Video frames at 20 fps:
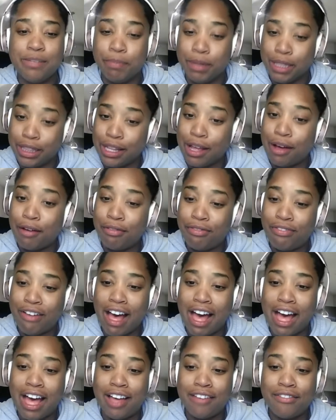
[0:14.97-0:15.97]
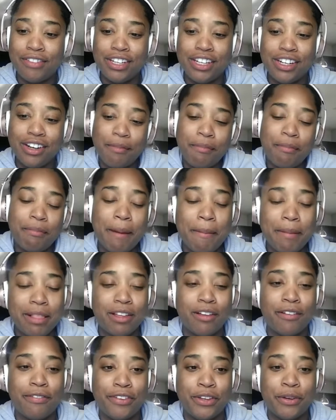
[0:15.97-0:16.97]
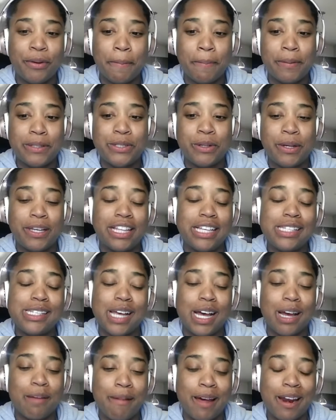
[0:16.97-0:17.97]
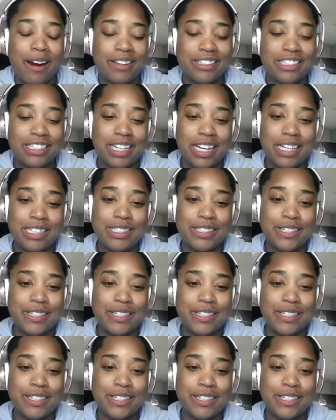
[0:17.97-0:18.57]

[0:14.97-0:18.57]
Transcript: below 5, and maybe a little few in between. Let's talk about it on today's